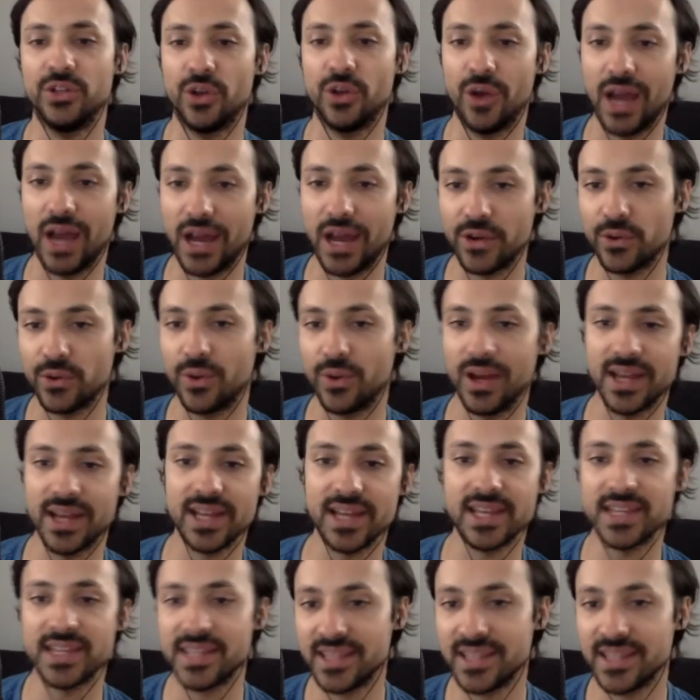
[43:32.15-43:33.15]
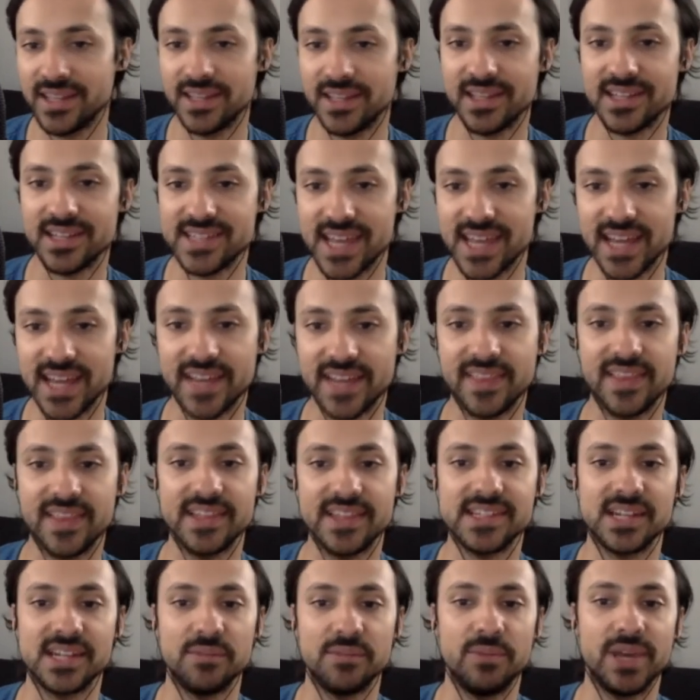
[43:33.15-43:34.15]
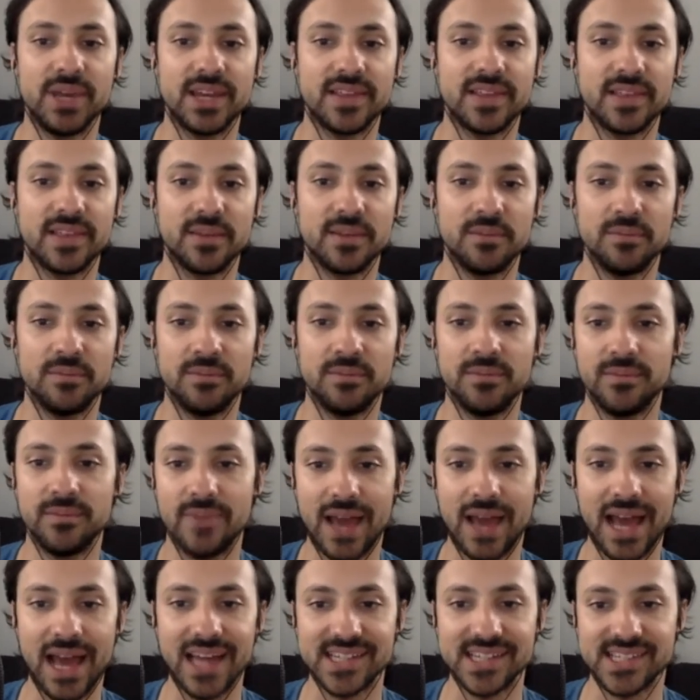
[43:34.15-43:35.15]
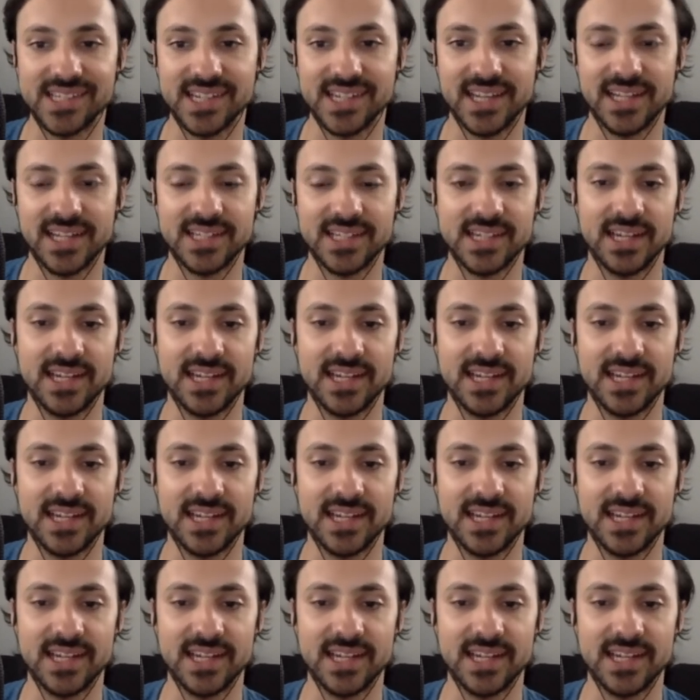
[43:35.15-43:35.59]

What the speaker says: how do I take these and make them assets?